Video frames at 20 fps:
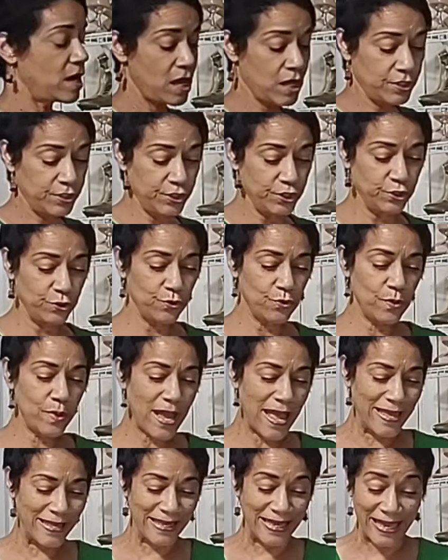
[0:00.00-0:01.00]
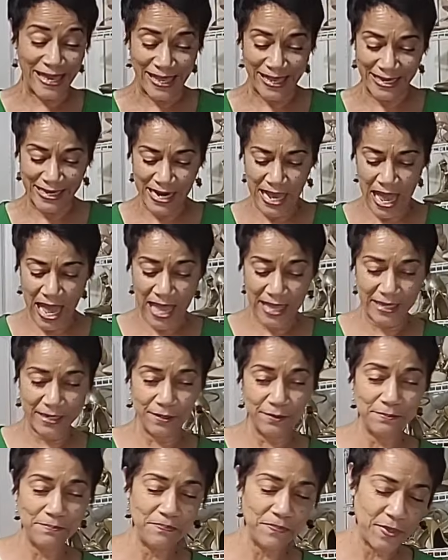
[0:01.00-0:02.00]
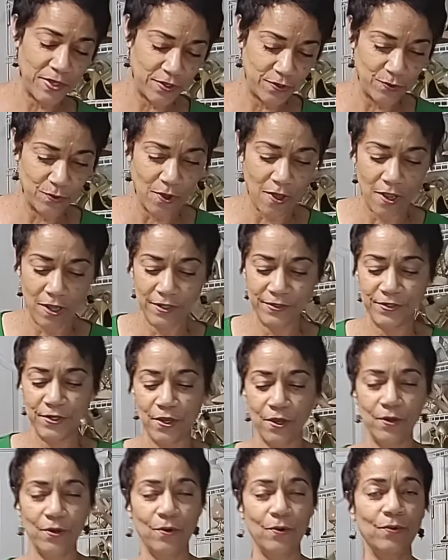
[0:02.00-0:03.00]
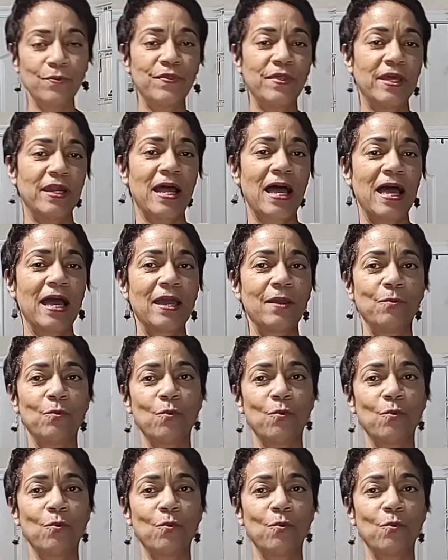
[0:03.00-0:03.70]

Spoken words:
a new in item. You all know that I